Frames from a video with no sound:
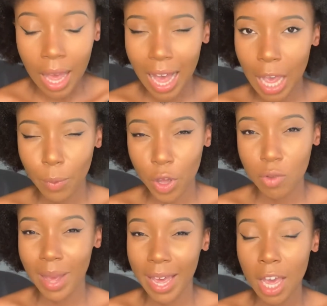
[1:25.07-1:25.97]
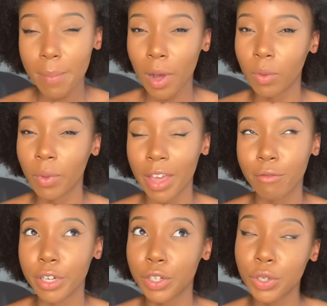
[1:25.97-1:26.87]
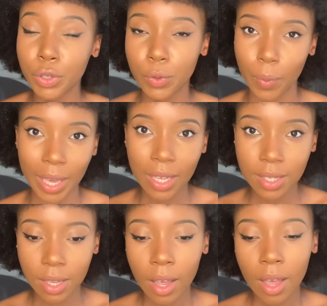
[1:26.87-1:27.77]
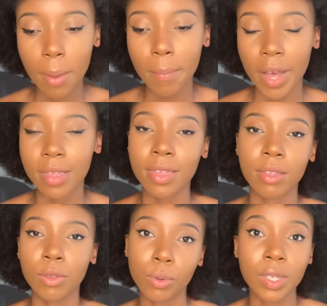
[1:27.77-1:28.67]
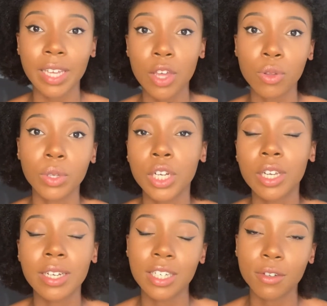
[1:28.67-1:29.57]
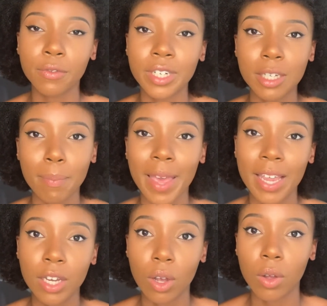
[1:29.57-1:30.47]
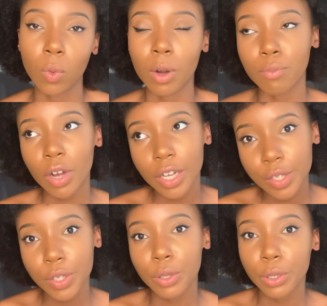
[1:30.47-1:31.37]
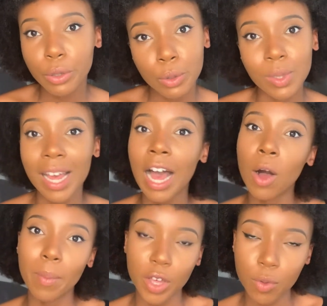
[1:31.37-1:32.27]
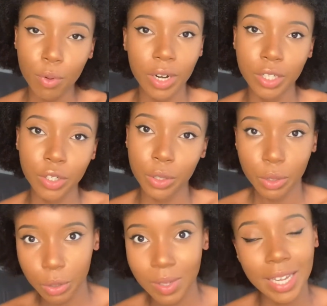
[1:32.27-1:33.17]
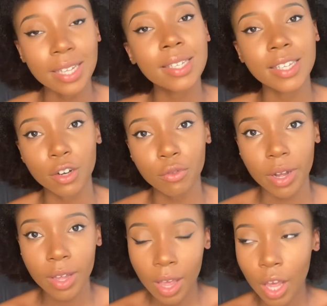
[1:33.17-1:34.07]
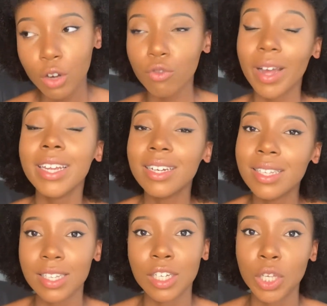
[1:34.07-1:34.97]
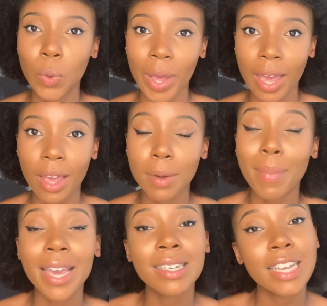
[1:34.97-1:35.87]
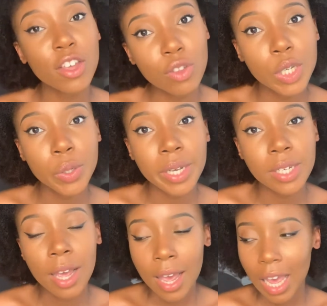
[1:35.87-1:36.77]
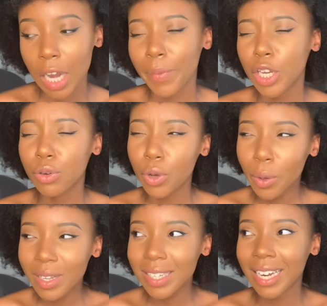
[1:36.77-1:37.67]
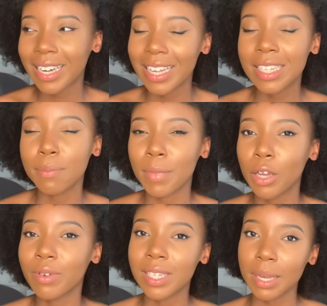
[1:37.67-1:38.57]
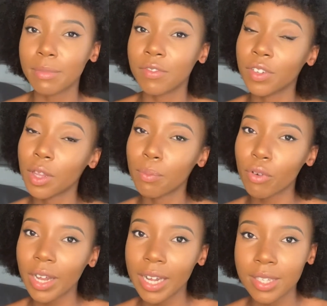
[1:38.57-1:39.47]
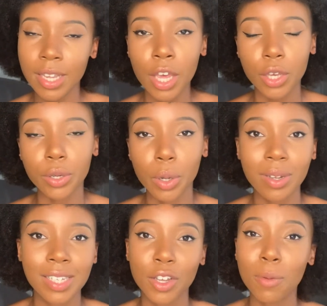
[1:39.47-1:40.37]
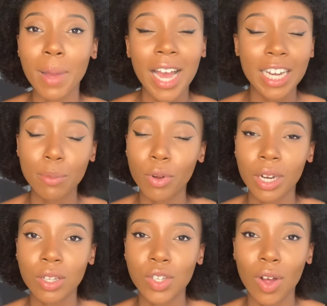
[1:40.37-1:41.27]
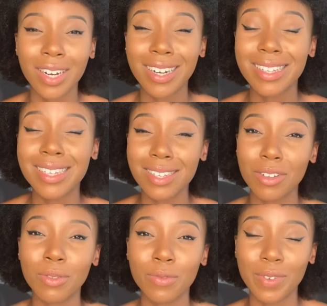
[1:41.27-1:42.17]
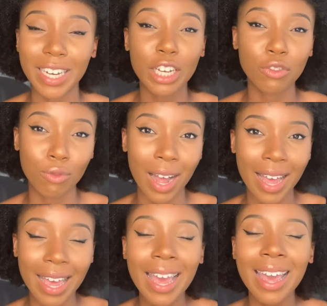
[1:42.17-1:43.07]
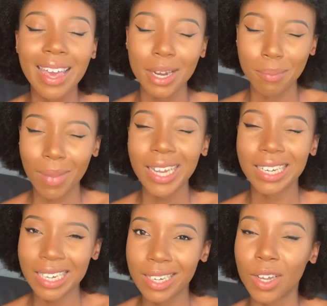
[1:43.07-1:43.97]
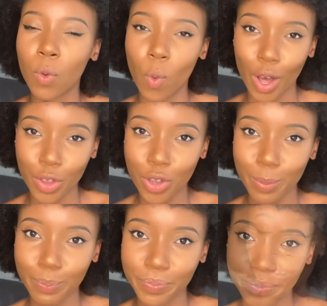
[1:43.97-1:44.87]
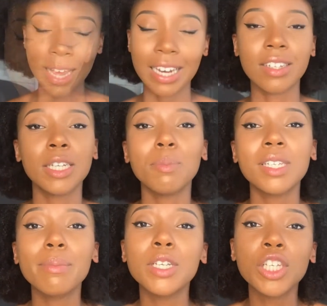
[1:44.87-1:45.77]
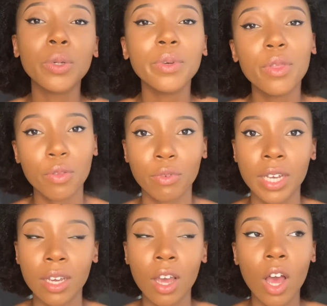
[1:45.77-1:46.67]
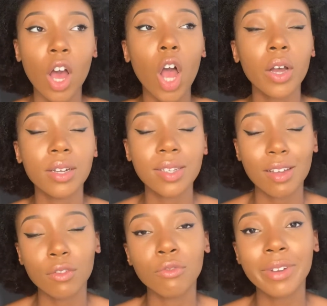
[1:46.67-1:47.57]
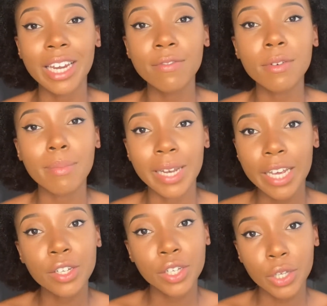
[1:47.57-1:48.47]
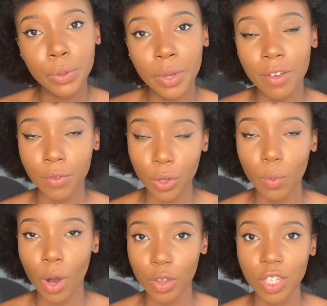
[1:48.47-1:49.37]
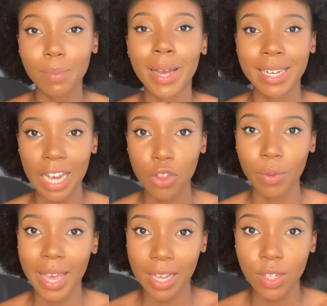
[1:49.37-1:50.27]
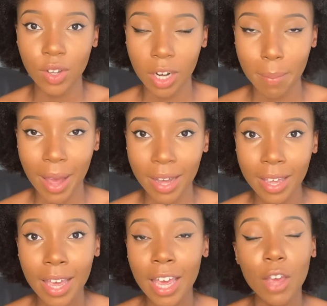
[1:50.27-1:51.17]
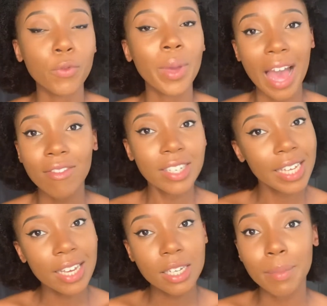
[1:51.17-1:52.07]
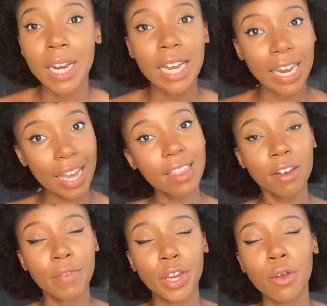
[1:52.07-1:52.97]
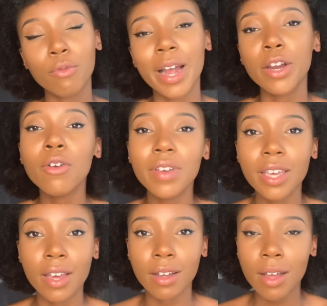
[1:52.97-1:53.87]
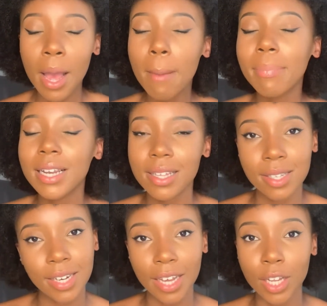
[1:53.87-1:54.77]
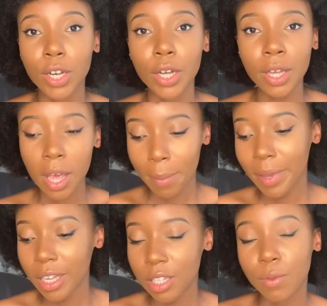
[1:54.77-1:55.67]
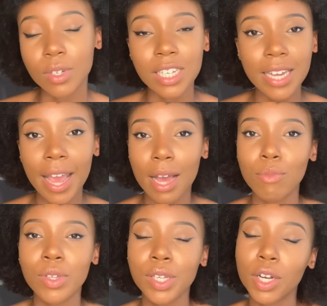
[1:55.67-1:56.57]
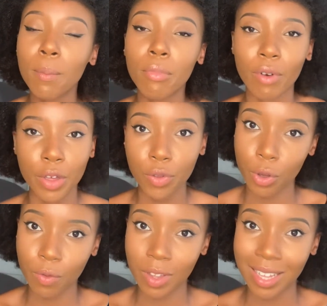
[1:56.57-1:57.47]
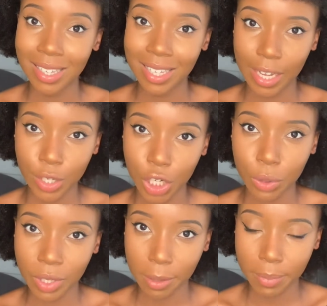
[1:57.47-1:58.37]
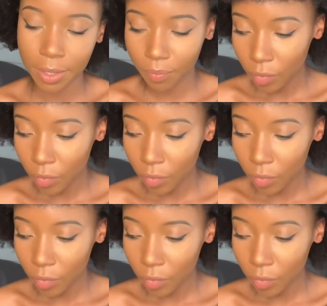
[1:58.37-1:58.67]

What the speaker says: I wash my hair about every 2 weeks, but your schedule could look different depending on what products you use, how much product you use, etc. Try to listen to your hair and pay attention to it, and when you notice that it isn't being receptive to the products, you notice that you're piling products on and it's still feeling dry, it might need a wash. Now, tips number 2 and 3 are going to sound really familiar to you if you watched my natural hair starter pack. If you haven't yet, I'm going to link that video right over here. Please take a look, because for today, I'm just going to brush over these next 2 tips.